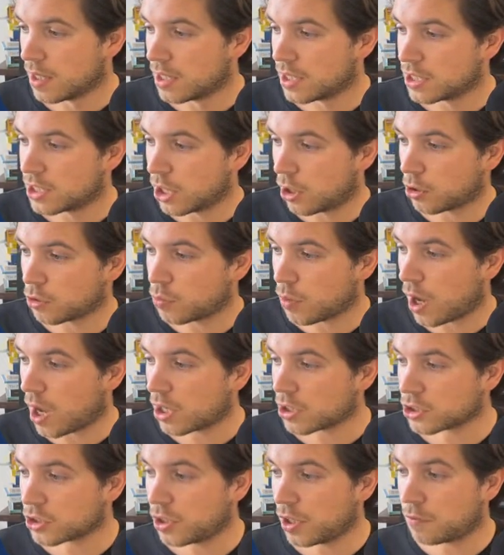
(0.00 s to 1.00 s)
So it will
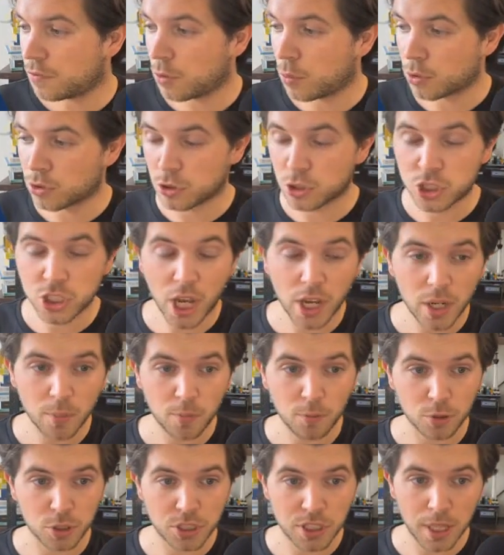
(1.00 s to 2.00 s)
ask you if you want to sign up
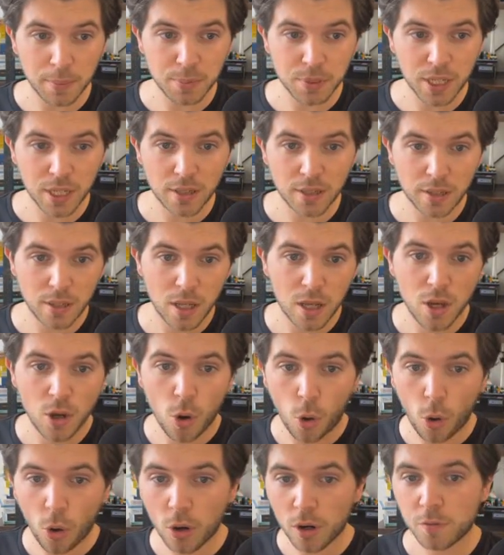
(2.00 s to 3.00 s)
for StepZen
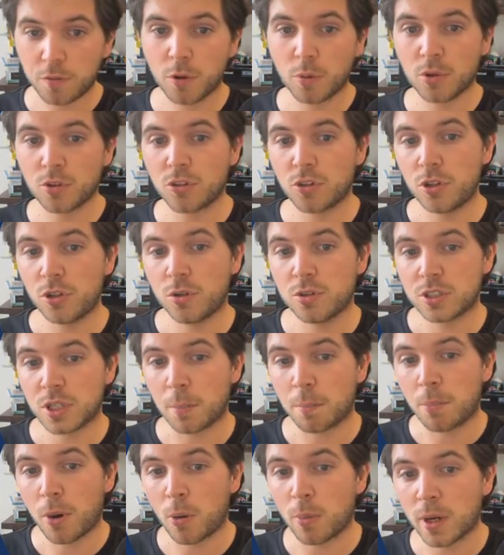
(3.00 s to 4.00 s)
or if you want to use a
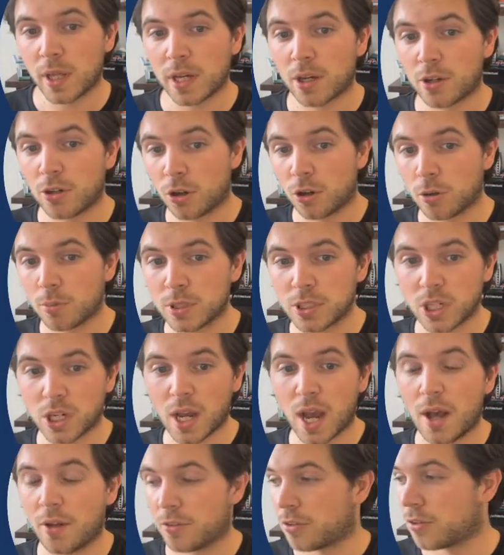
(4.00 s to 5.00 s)
public anonymous
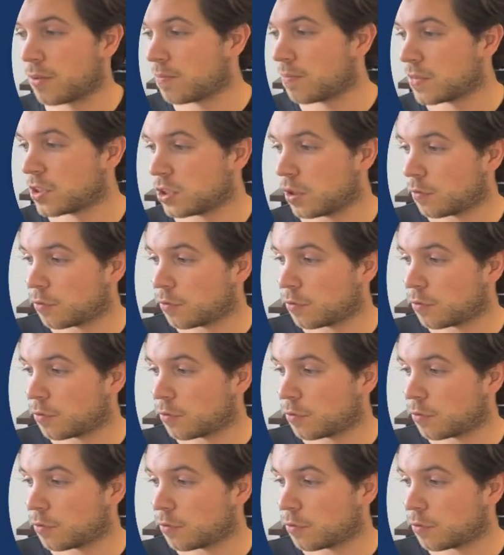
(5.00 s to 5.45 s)
account. So